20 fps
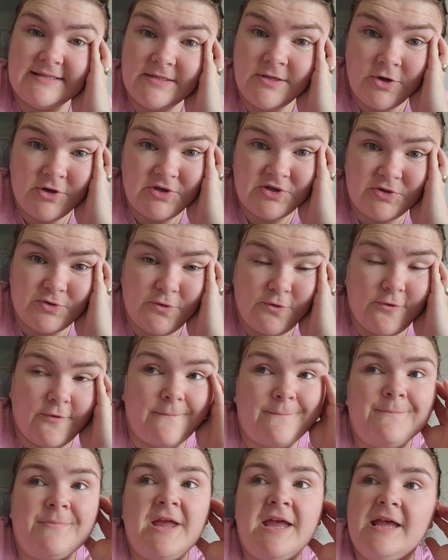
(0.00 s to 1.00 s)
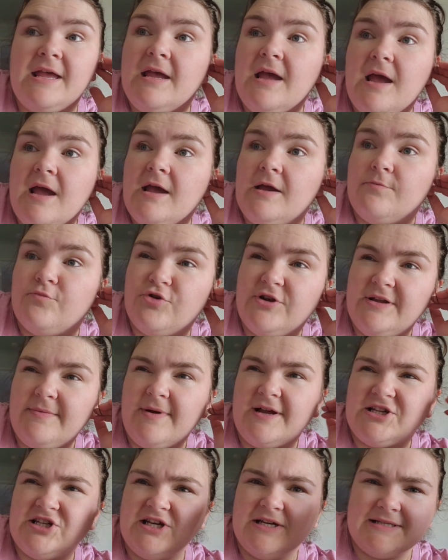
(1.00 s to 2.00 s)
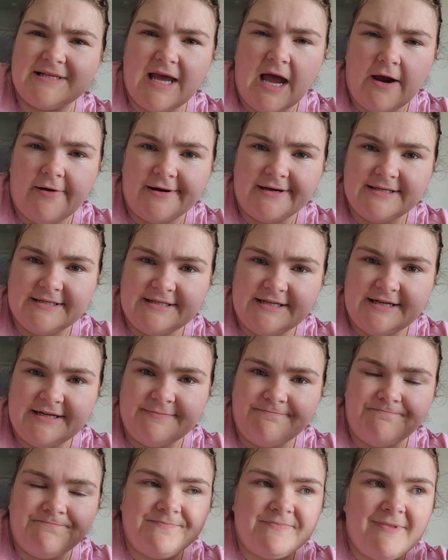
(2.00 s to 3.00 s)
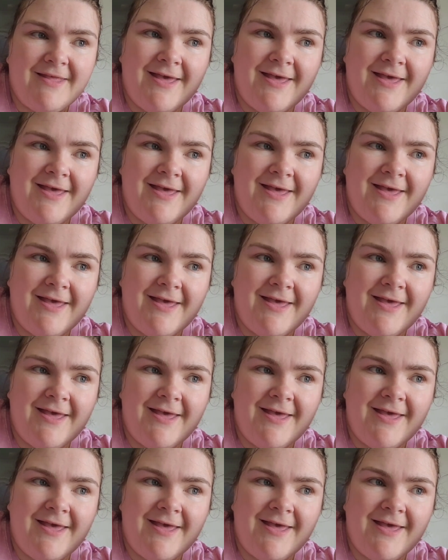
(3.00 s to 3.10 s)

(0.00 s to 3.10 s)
snowstorm, pretty much he has a car accident.